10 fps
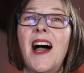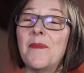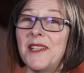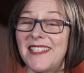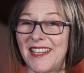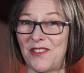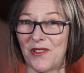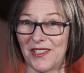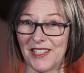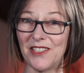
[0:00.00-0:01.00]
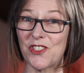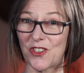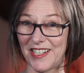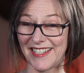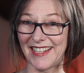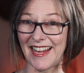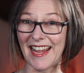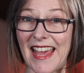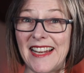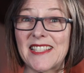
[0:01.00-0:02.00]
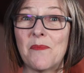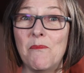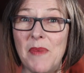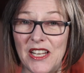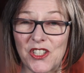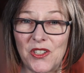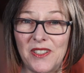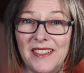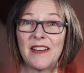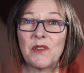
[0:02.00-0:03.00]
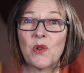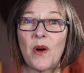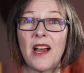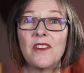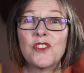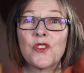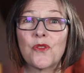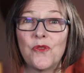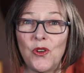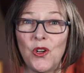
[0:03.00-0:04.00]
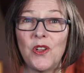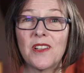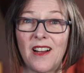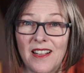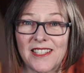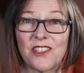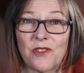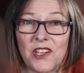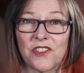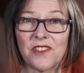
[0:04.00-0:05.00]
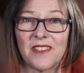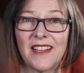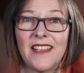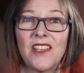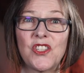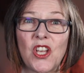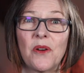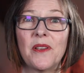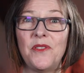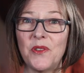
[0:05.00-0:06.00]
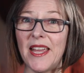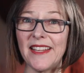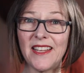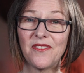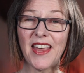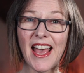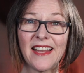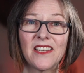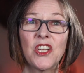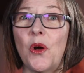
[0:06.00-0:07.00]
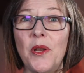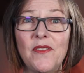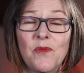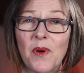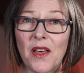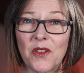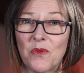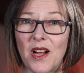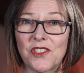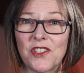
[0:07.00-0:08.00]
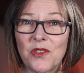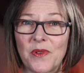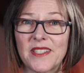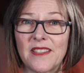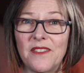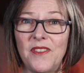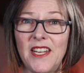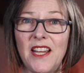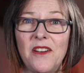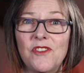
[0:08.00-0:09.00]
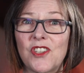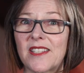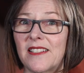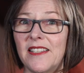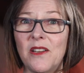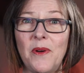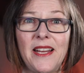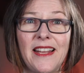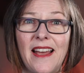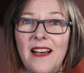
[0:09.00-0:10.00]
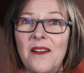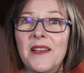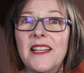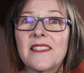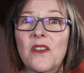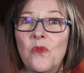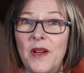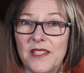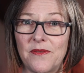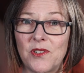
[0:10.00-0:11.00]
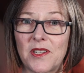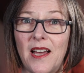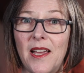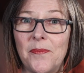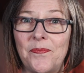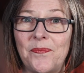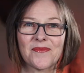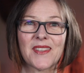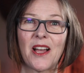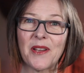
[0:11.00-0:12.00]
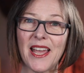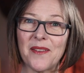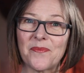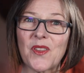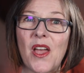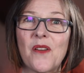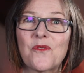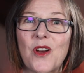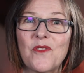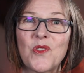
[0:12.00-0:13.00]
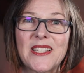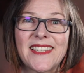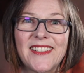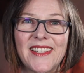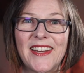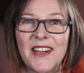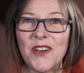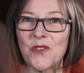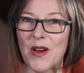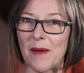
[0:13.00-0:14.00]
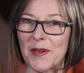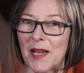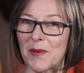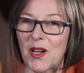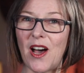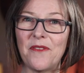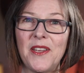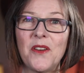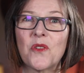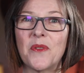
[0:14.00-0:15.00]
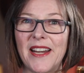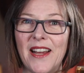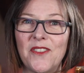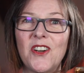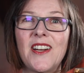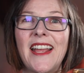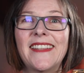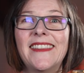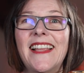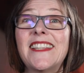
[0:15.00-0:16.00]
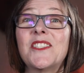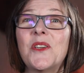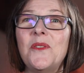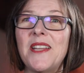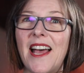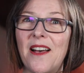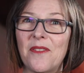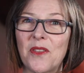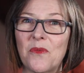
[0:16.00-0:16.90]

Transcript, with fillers: I'm going to take you on a little journey today, and it's mental. It requires your full concentration. So if you can't give that, don't even bother watching the rest of the video. Just click away now. It's a waste of your time. Okay, for everyone still here, grab a cup of coffee or whatever, and let's go down